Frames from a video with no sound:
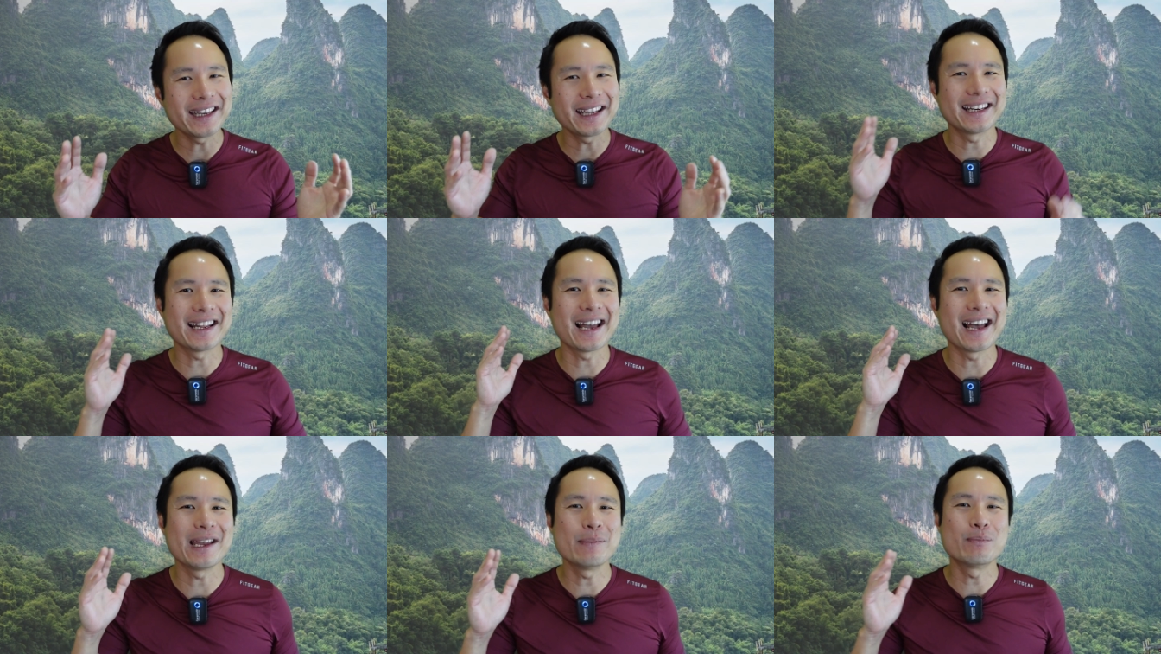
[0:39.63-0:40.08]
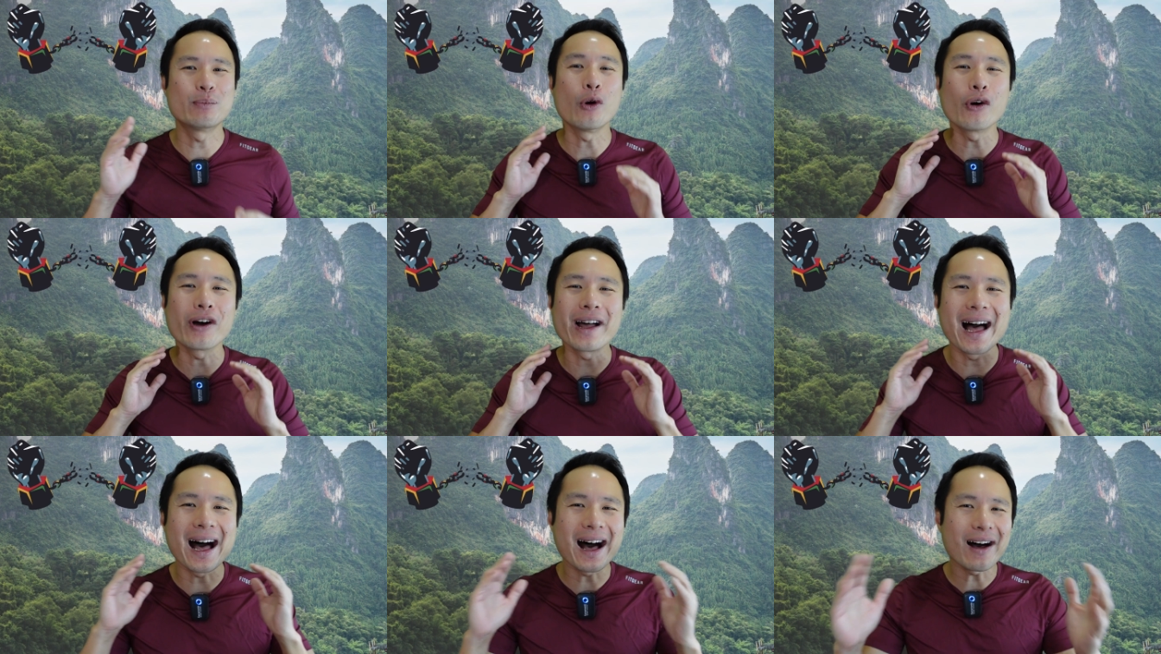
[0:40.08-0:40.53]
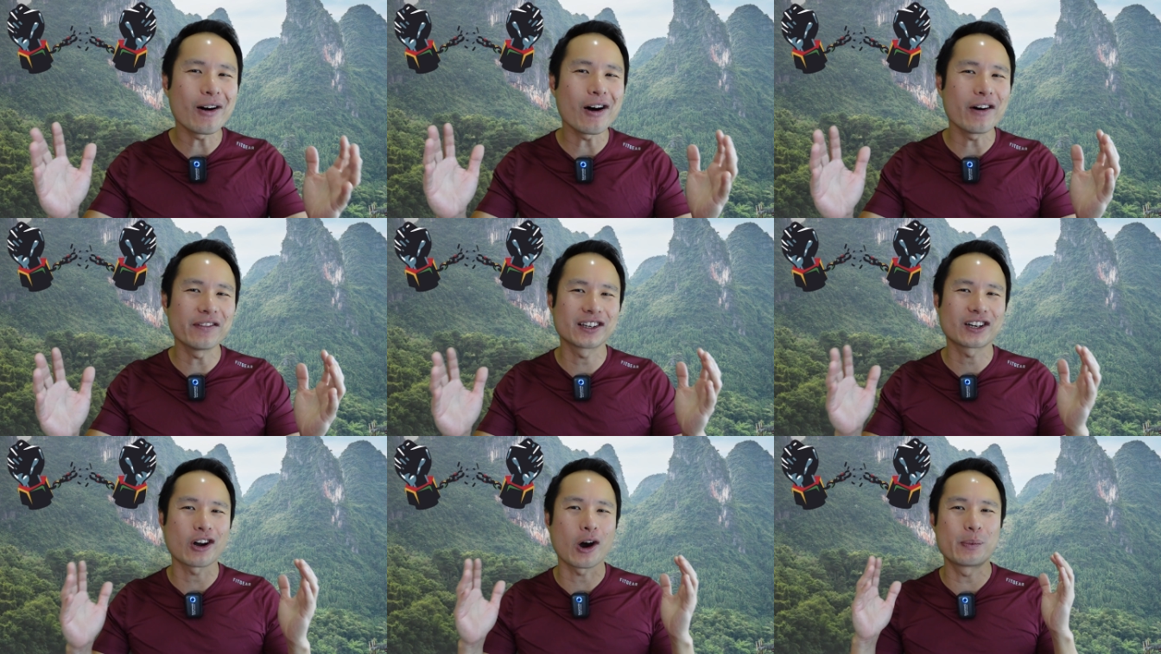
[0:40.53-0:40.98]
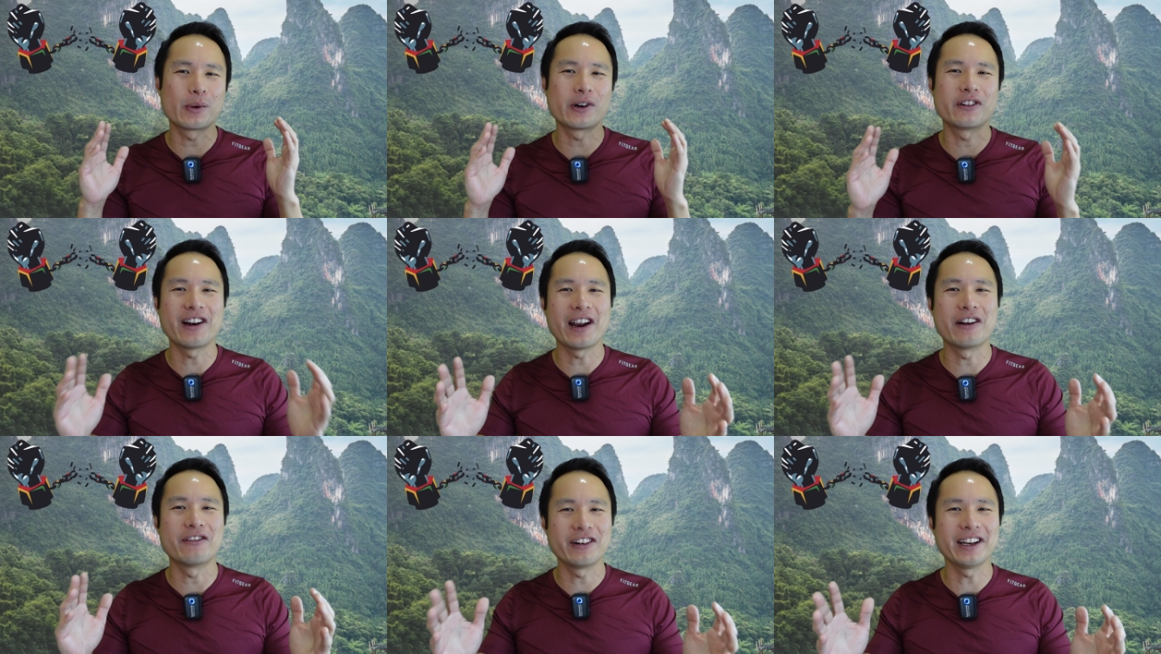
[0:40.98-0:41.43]
and I broke out of the corporate
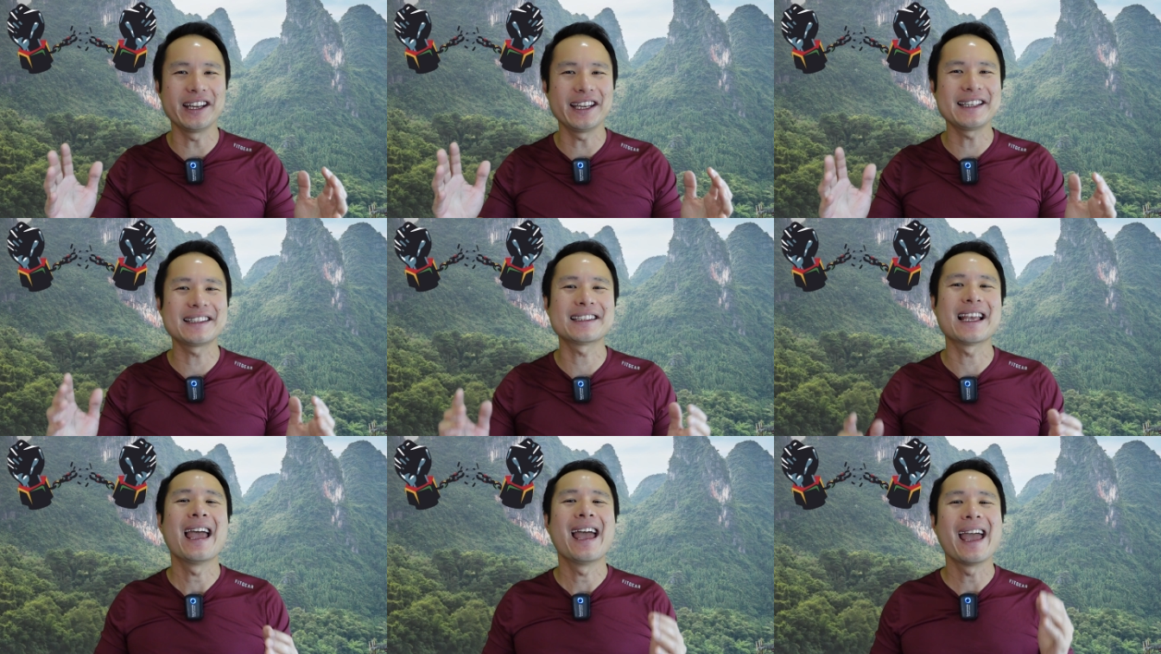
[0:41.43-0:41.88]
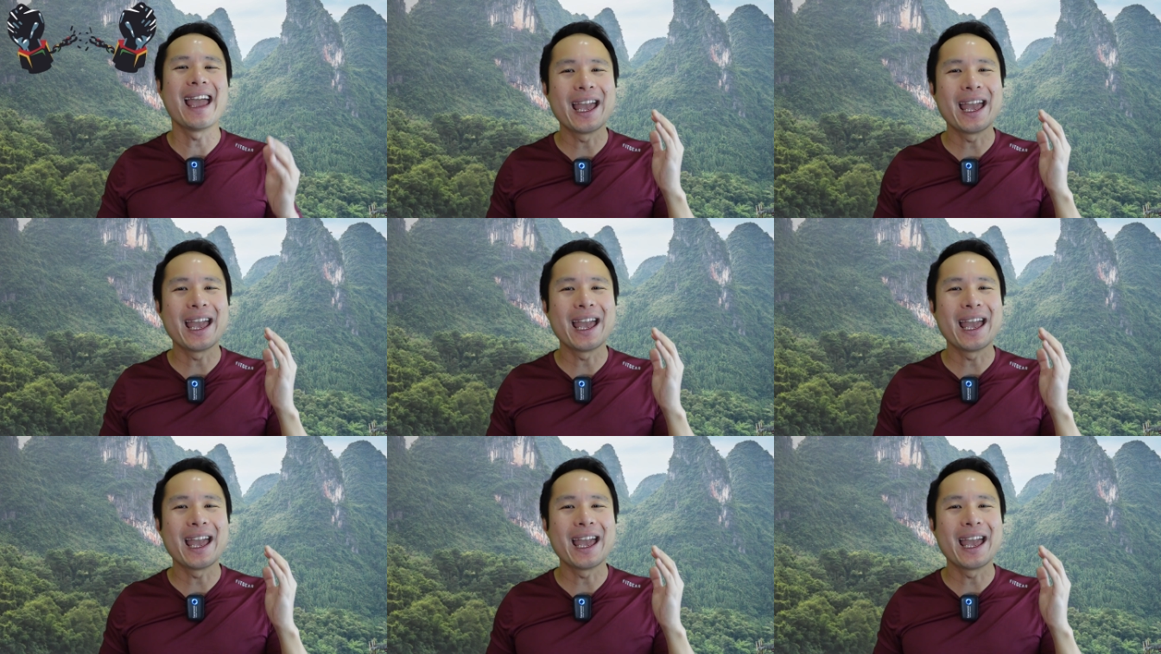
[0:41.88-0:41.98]
rat race